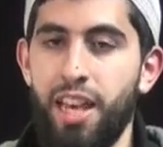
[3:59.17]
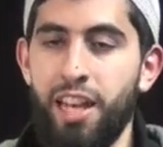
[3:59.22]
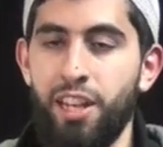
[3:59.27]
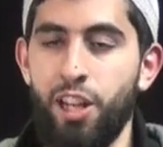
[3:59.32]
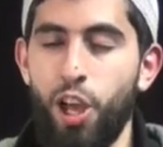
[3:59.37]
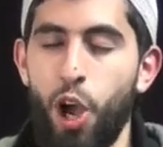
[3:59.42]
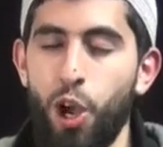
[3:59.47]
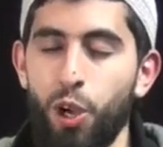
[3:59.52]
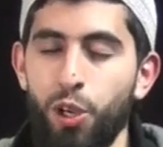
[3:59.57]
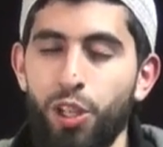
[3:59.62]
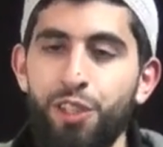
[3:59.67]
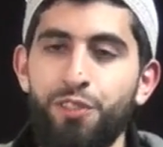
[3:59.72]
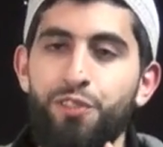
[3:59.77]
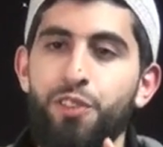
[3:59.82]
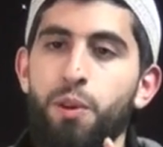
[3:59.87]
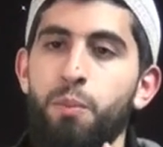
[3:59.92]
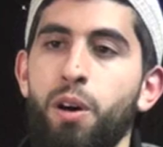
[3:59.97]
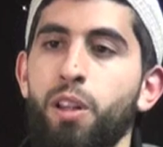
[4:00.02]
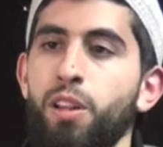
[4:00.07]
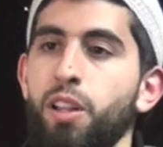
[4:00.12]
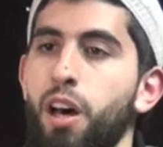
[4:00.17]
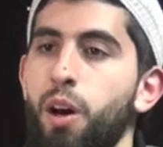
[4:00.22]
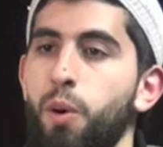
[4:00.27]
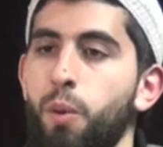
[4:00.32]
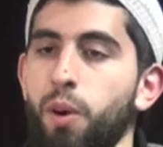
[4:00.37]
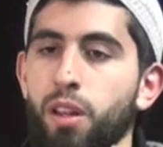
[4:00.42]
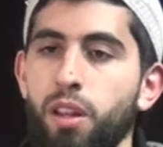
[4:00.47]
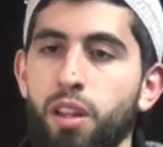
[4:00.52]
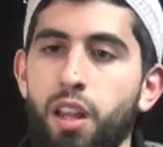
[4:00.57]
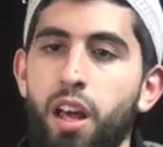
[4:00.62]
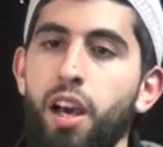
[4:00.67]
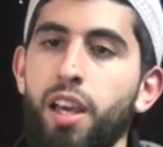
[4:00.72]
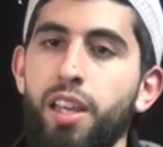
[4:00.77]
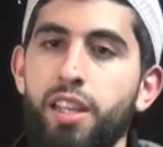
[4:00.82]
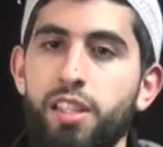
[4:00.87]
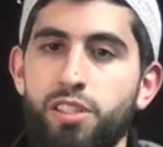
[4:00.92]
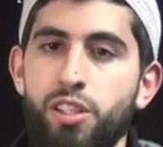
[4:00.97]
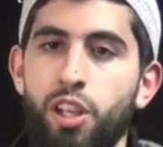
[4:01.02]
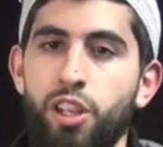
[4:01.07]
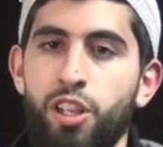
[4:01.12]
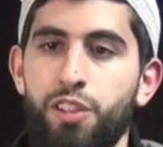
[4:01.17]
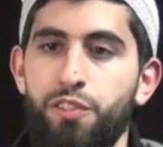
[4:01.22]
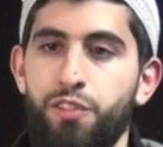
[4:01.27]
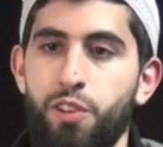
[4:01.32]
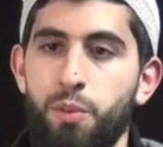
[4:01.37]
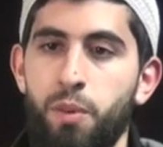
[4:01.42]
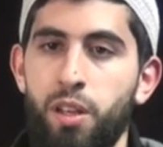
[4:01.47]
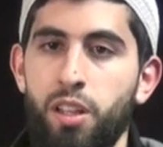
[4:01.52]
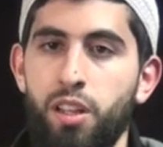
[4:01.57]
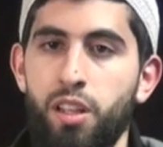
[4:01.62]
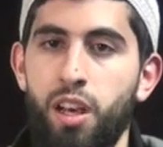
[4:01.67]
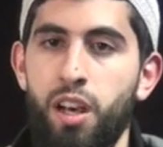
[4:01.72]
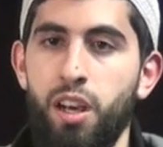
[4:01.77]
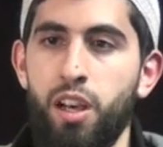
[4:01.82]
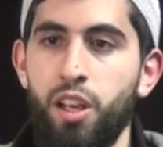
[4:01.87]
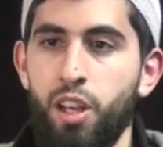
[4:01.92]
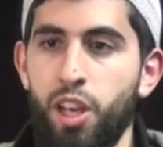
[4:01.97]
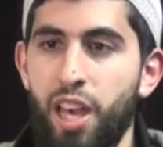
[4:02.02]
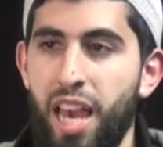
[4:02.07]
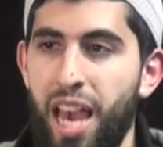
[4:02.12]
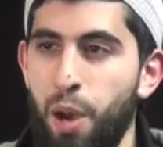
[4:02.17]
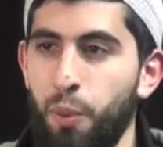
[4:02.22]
And only Allah, wallahi it's only from Allah.